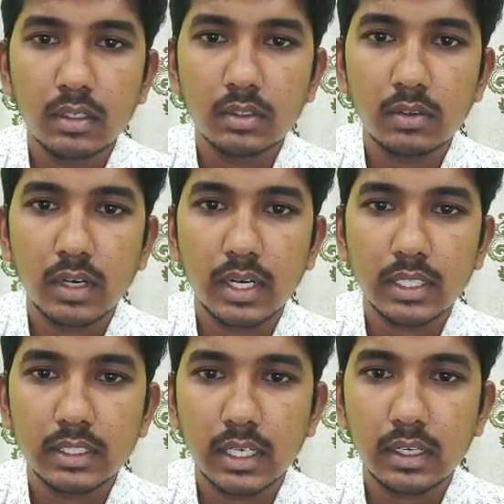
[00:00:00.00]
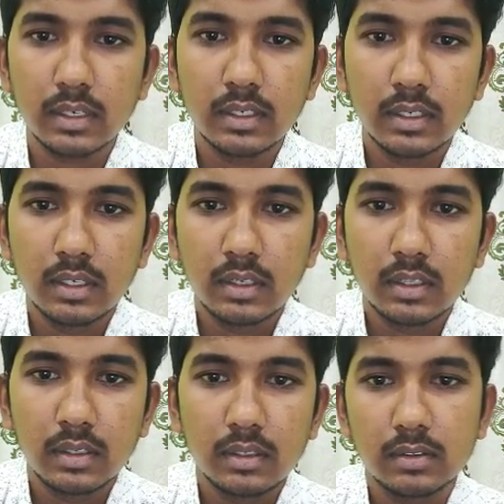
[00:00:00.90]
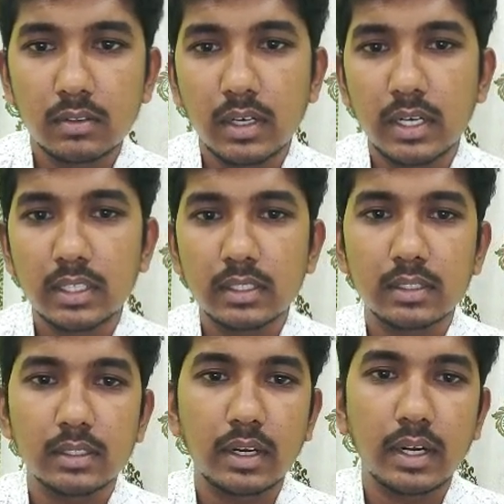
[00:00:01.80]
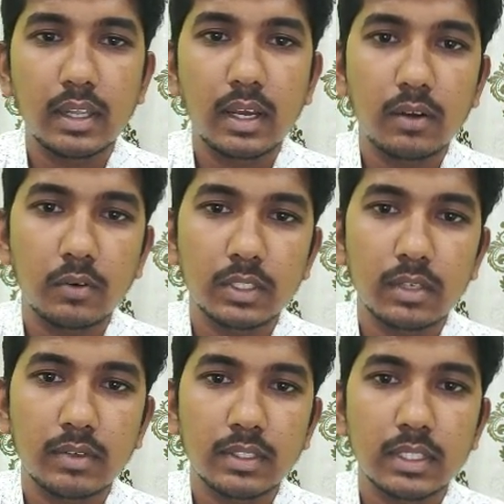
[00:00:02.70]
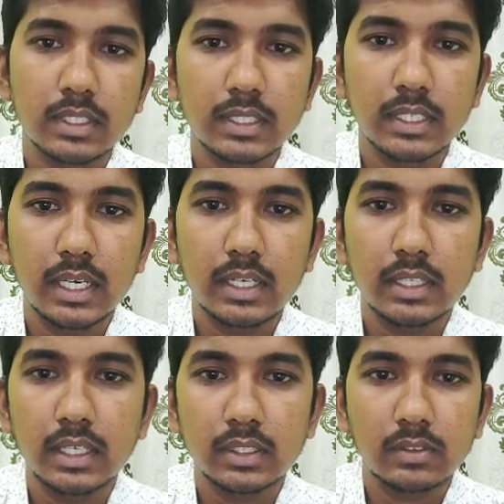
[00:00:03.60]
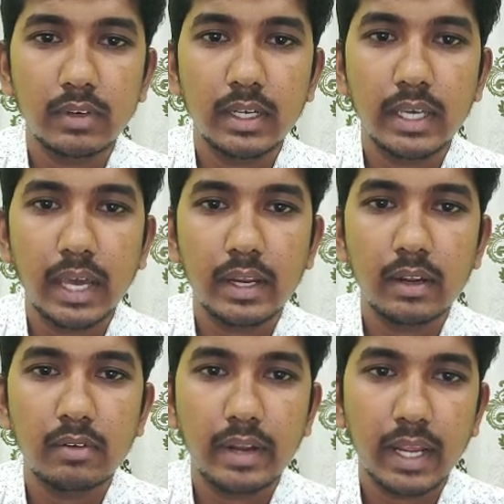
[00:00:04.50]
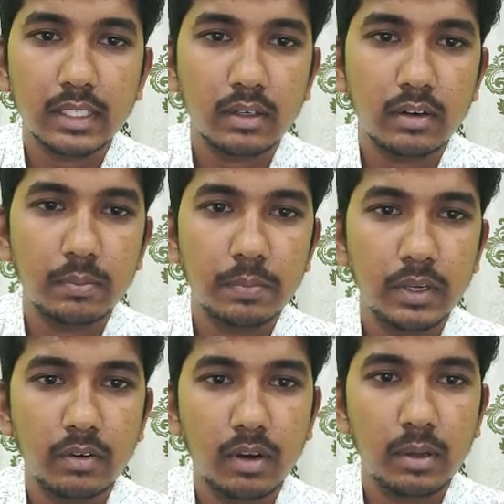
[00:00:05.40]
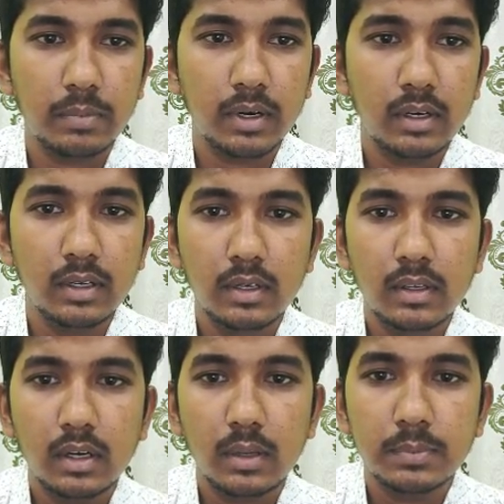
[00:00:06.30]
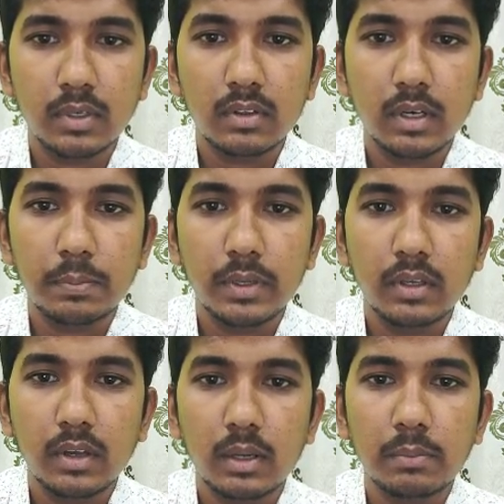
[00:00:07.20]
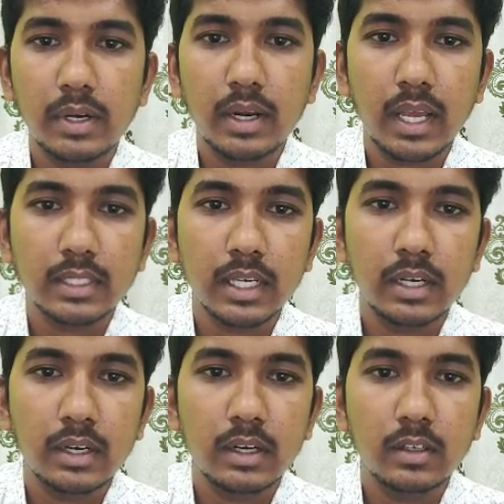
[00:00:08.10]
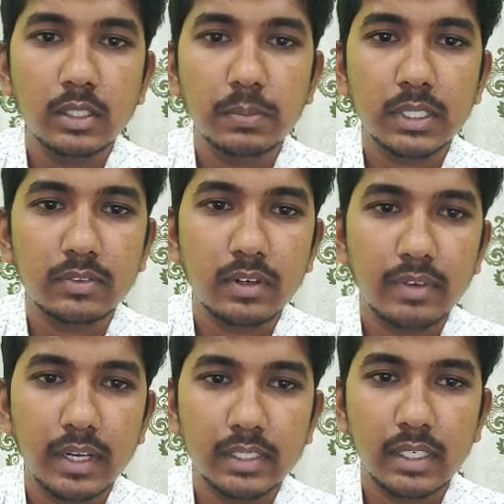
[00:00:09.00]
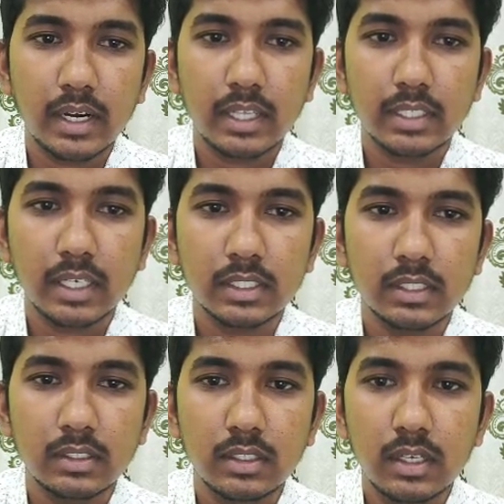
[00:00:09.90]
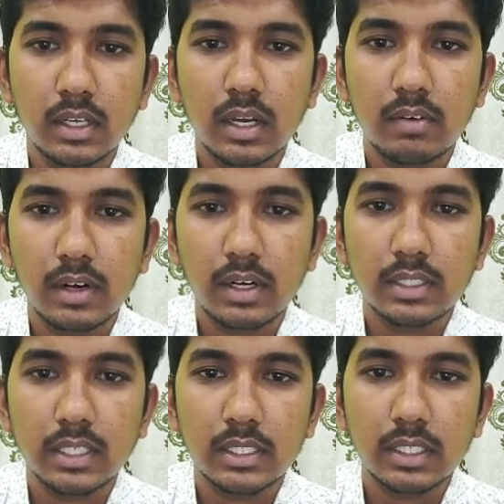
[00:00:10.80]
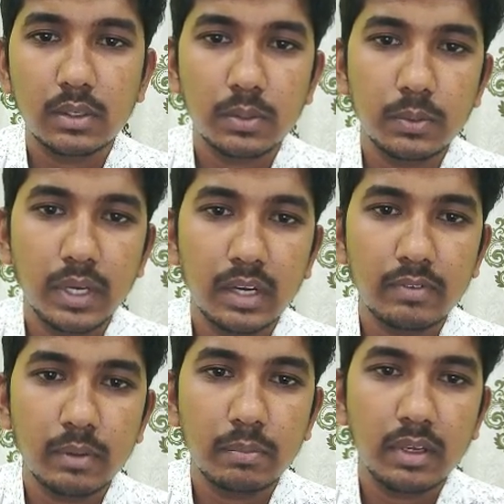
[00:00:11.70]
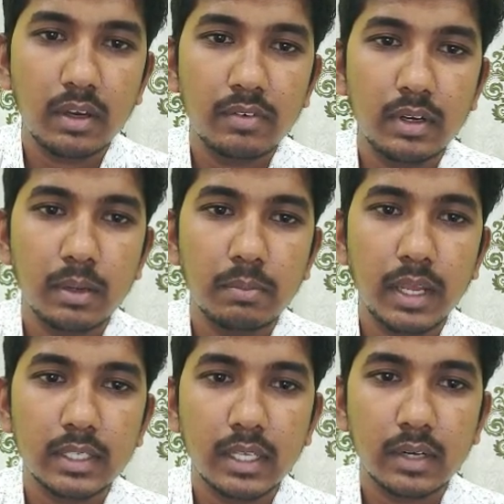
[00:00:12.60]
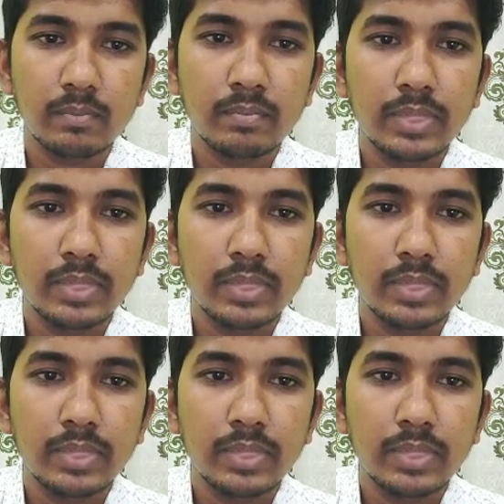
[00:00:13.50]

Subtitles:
So let us check. So let us read the question once. CA Nitesh, while carrying out tax audit of PQR Limited, observed that PQR Limited has entered into specified financial transactions covered under section 285B of Income Tax Act.